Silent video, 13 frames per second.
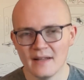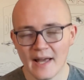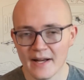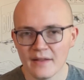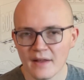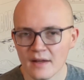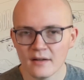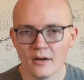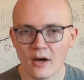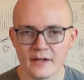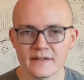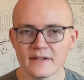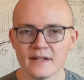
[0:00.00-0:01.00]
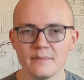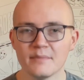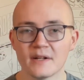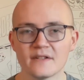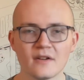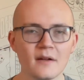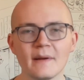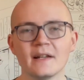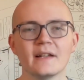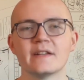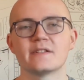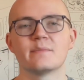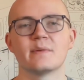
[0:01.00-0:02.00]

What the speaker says: anything, honestly, but it's on my list